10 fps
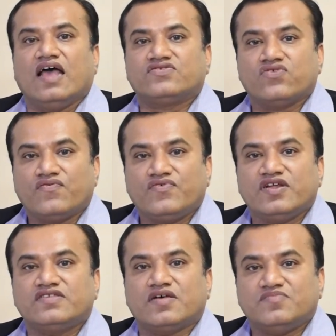a
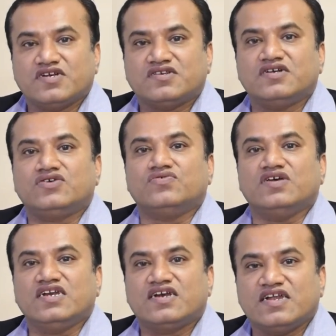software is subjected
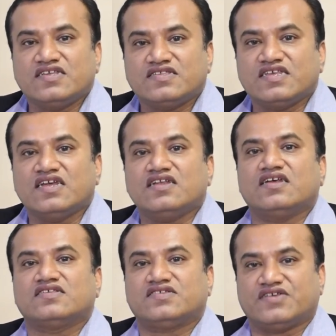to
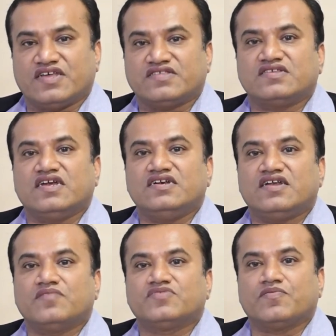increasing stress
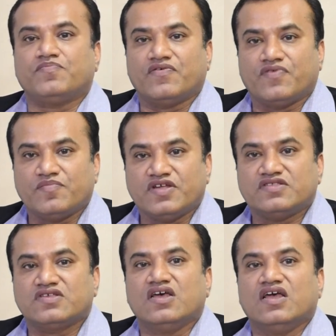in terms of
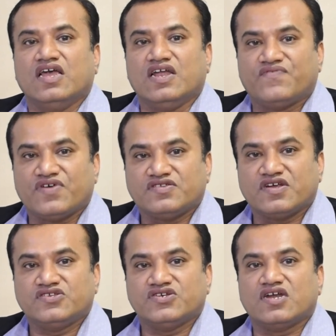performance,
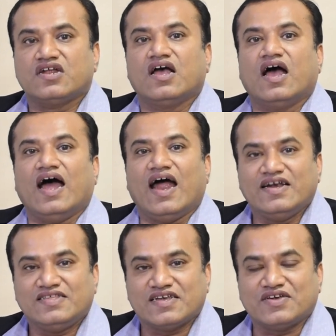infrastructure,
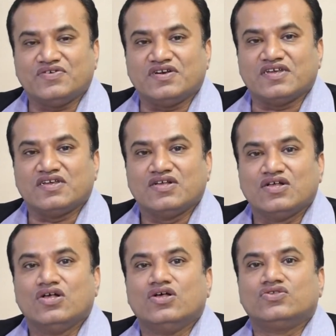and security.
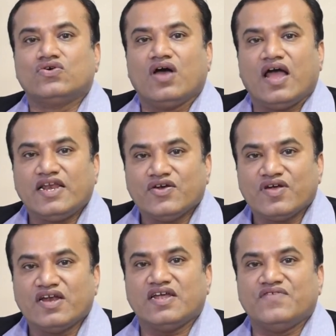So
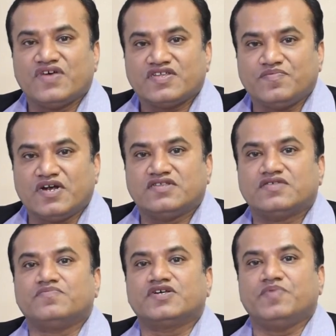adequate
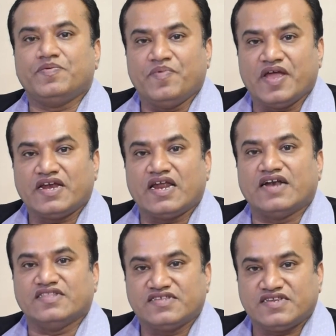investments must be made
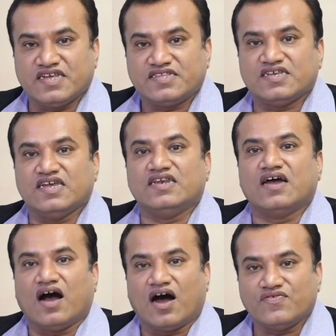at this stage
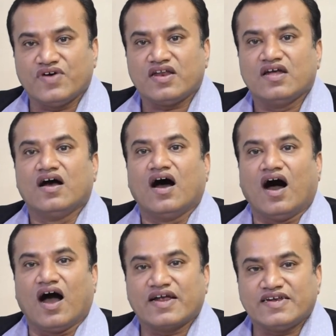in hardware,
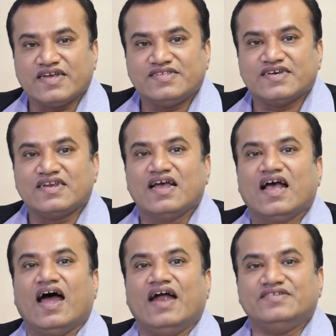architecture,
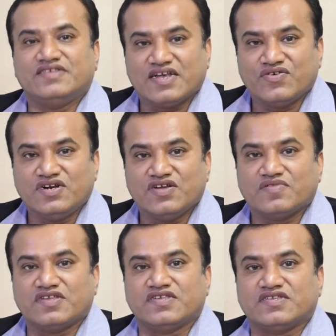and security
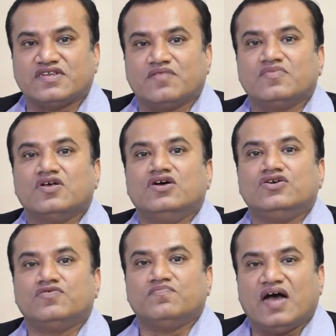of the system
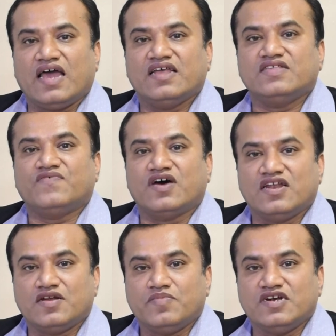to manage
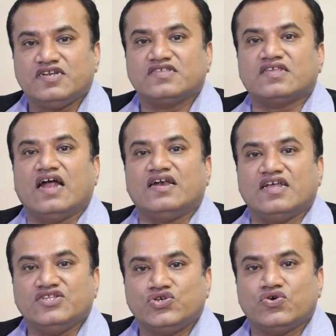vulnerabilities
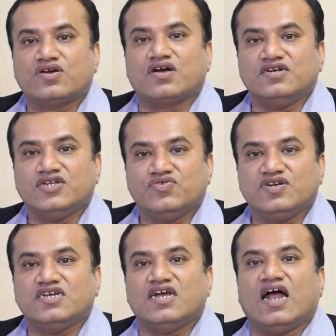and ensure
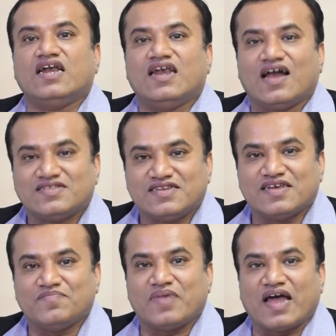continuity and
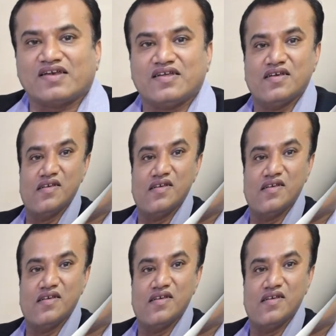lasting impact.